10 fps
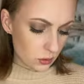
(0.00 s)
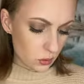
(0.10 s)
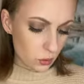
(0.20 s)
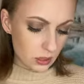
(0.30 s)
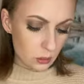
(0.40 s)

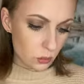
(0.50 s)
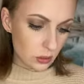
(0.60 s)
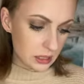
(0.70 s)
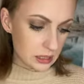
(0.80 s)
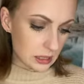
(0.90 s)
Who, who
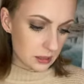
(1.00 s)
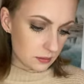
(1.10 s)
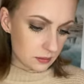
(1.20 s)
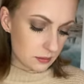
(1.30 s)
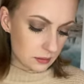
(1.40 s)
is it
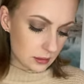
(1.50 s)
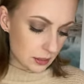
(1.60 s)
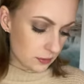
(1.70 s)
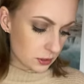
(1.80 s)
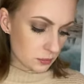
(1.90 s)

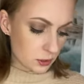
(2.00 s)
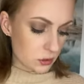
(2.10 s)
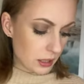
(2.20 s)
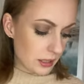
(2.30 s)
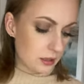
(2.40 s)
that feels
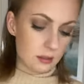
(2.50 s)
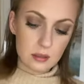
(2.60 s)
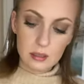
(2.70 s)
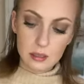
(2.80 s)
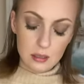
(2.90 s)
betrayed?
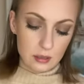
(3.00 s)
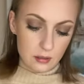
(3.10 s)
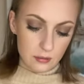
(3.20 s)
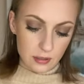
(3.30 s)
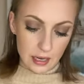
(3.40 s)

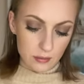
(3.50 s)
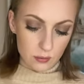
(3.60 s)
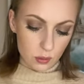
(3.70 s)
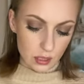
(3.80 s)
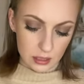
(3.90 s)
Five
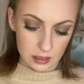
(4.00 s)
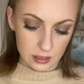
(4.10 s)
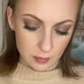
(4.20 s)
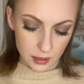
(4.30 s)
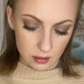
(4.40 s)
of Wands. It's
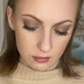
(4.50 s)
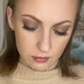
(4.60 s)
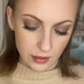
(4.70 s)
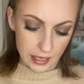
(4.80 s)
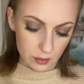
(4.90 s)
about a
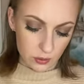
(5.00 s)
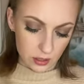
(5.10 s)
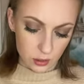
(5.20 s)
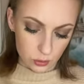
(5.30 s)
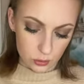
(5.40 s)
fight
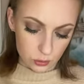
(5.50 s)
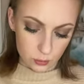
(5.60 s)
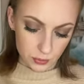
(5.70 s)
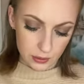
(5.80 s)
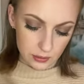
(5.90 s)
within a group.